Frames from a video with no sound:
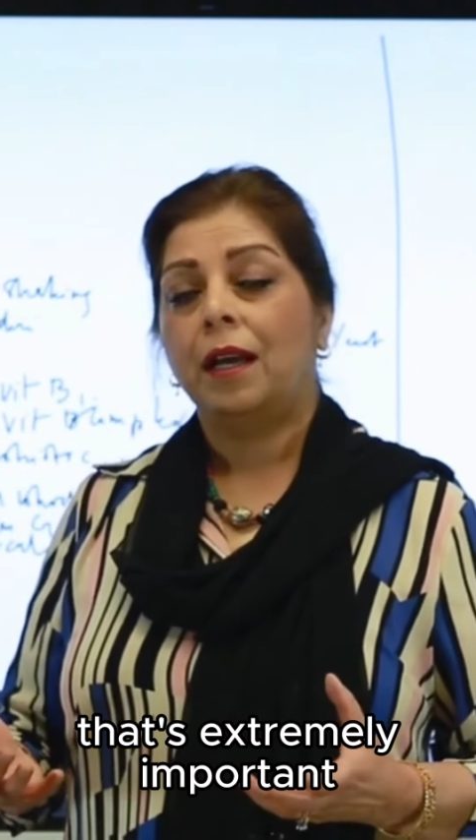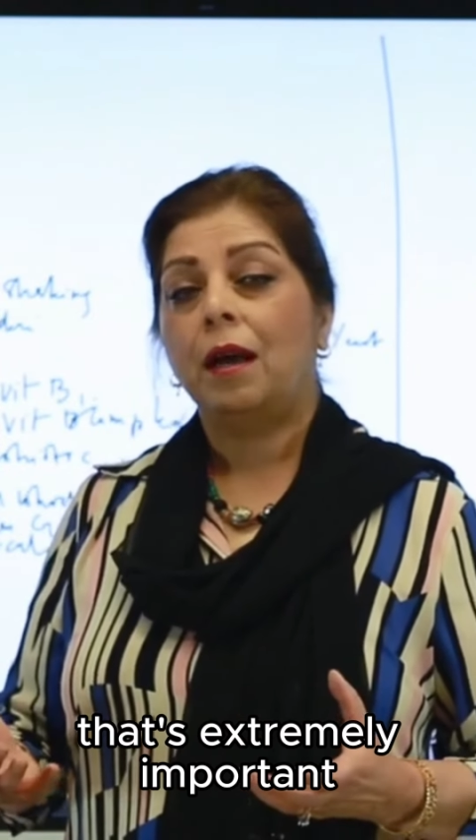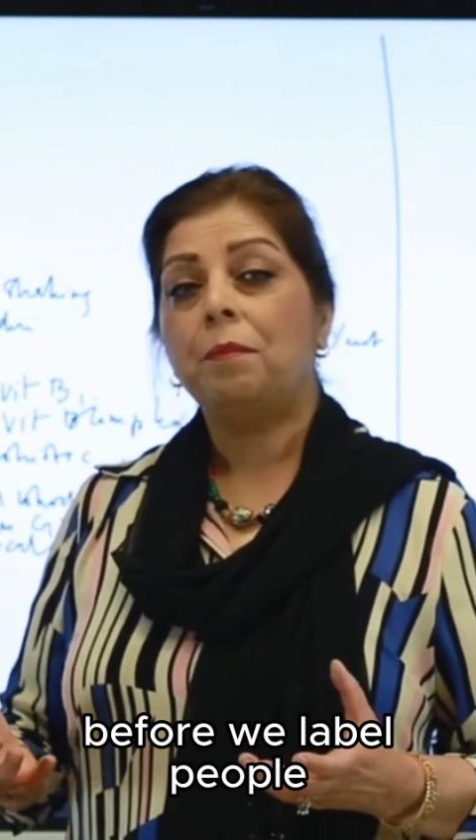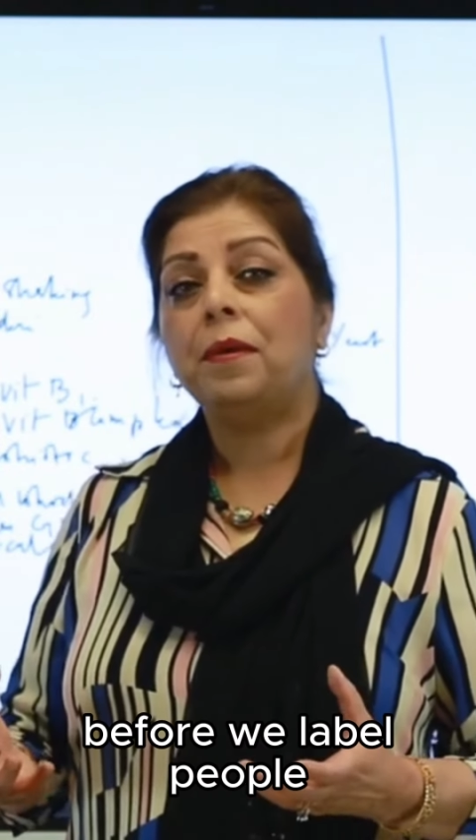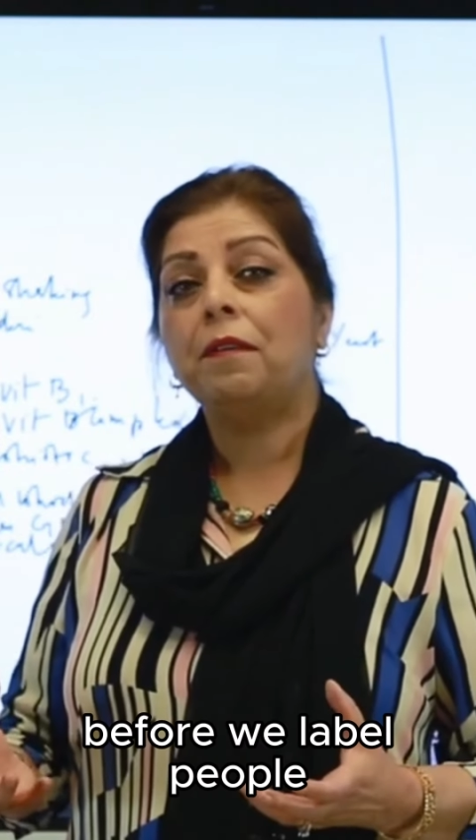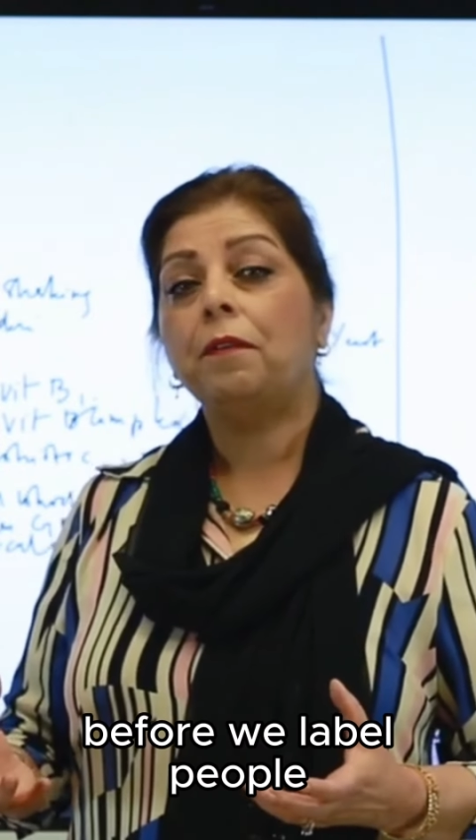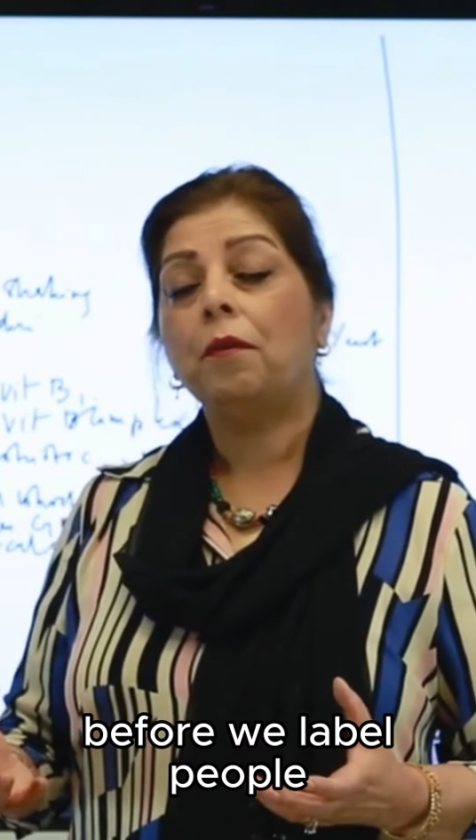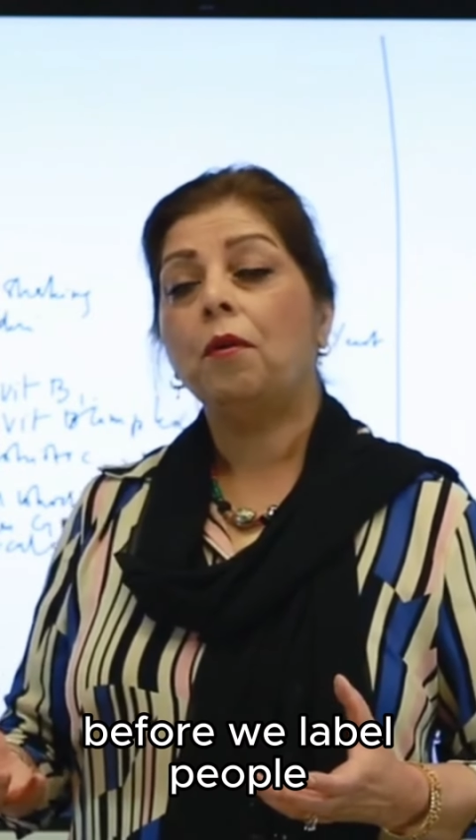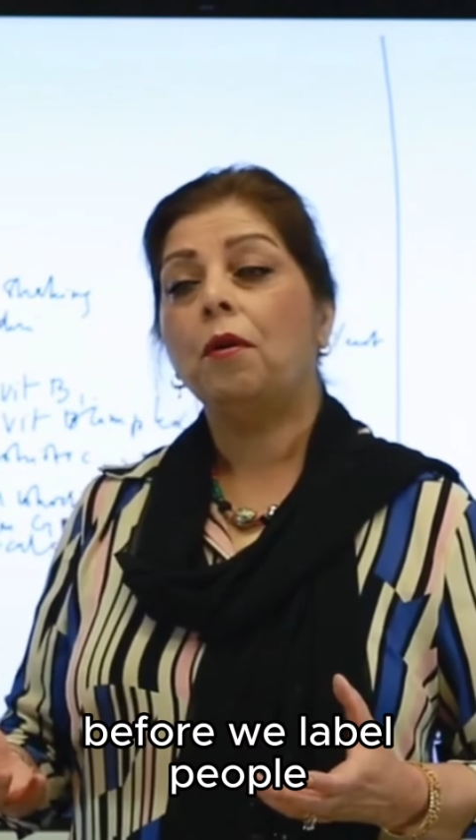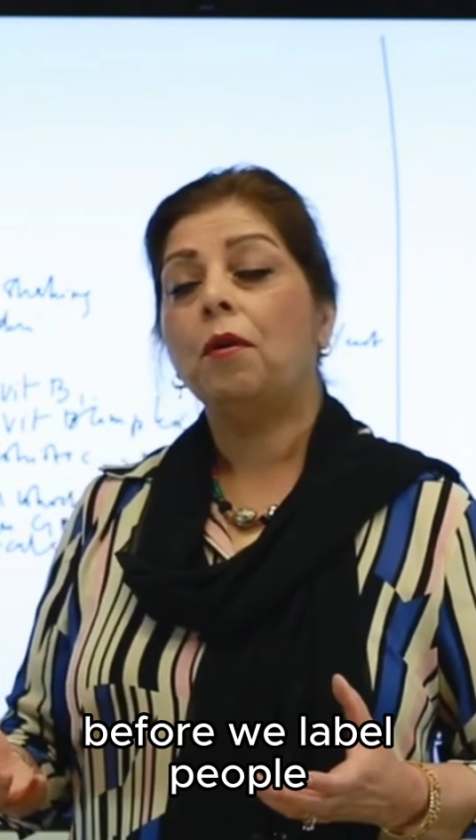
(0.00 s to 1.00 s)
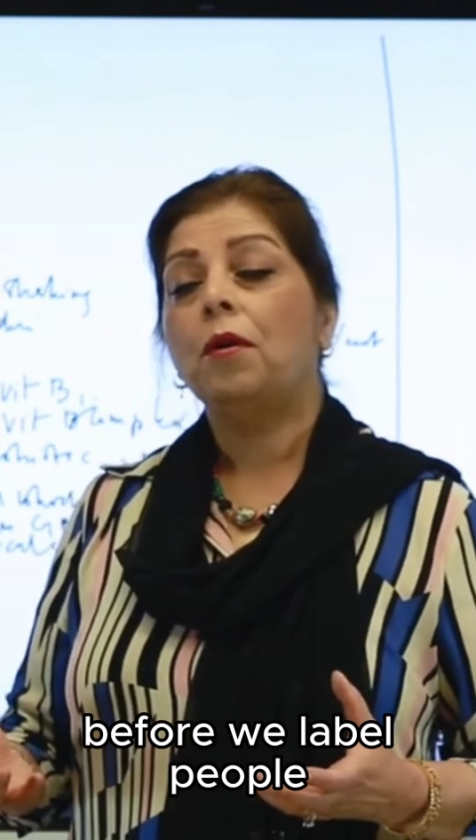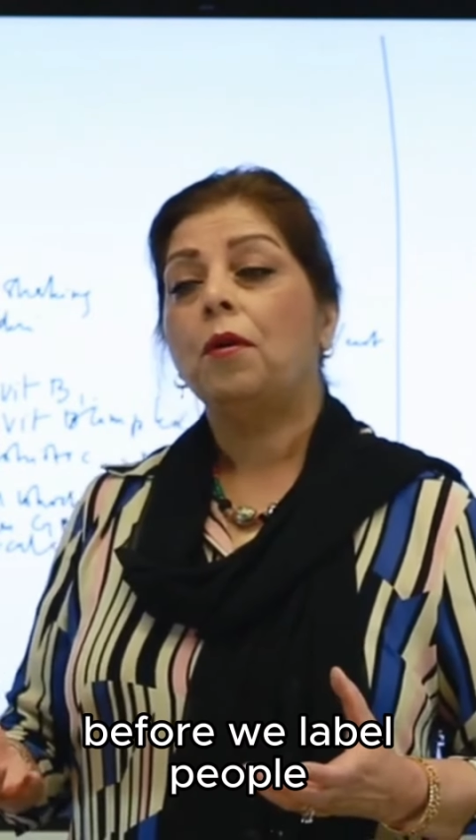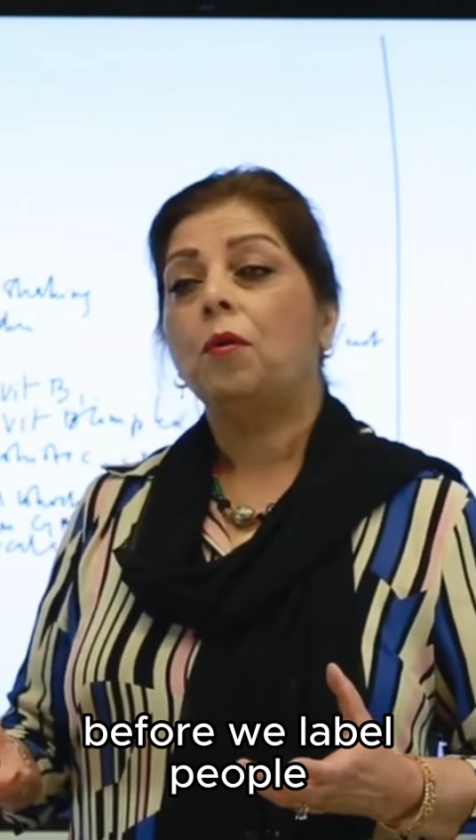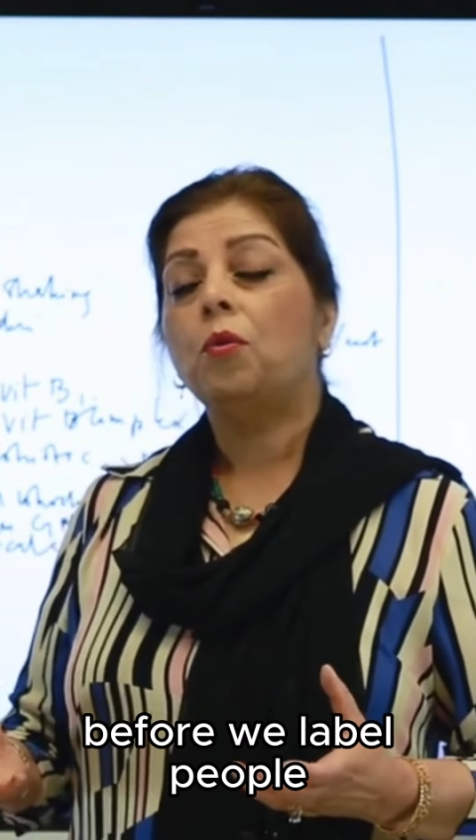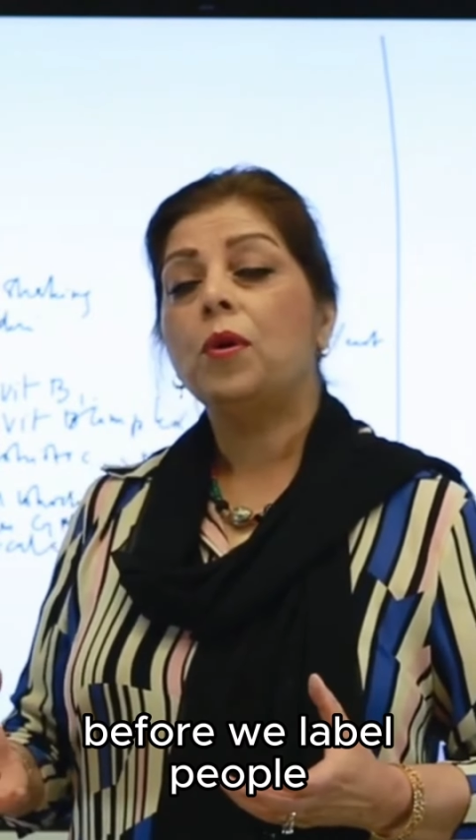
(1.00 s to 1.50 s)
uh, before
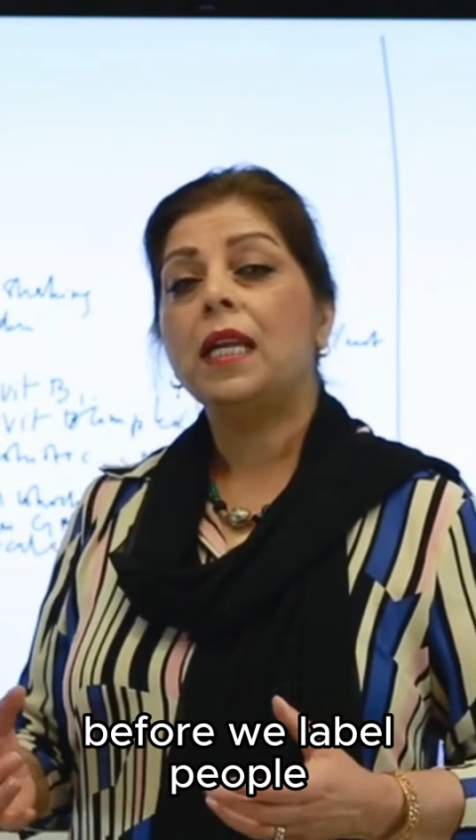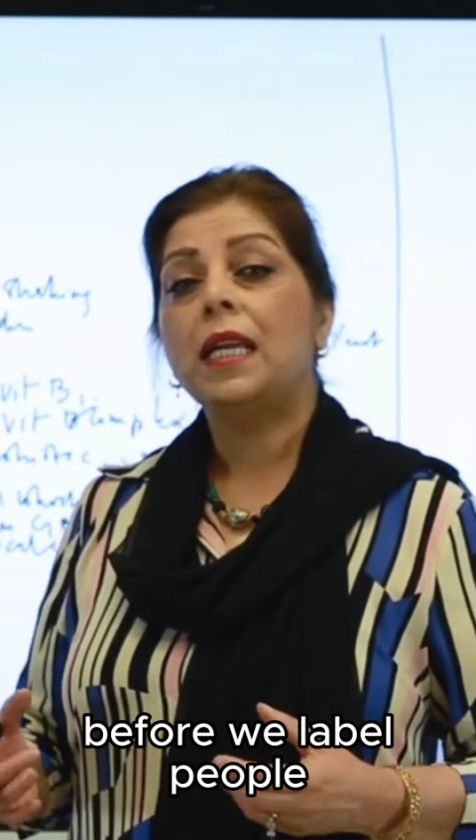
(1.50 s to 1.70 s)
we